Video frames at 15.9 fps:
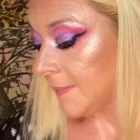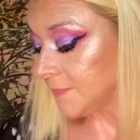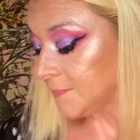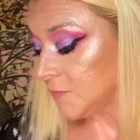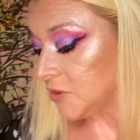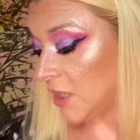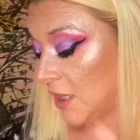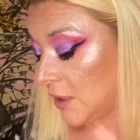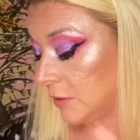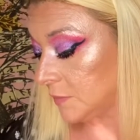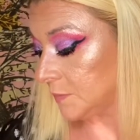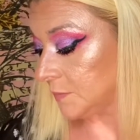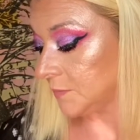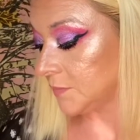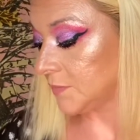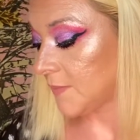So,
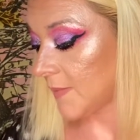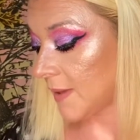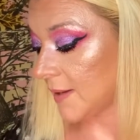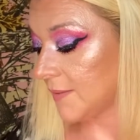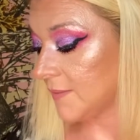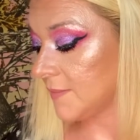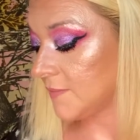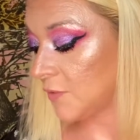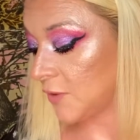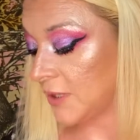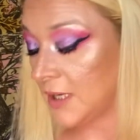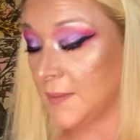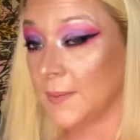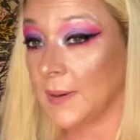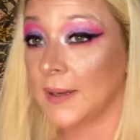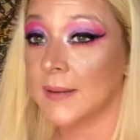for
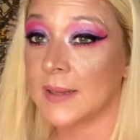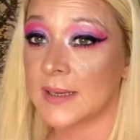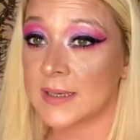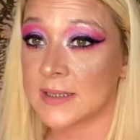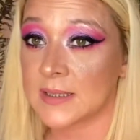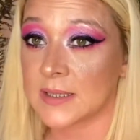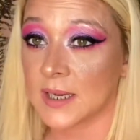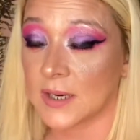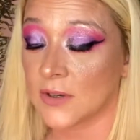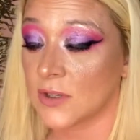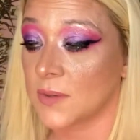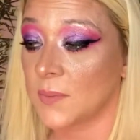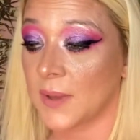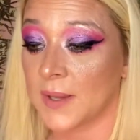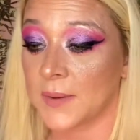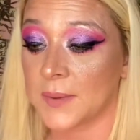anybody that is scared to
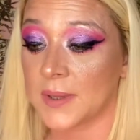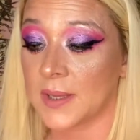play with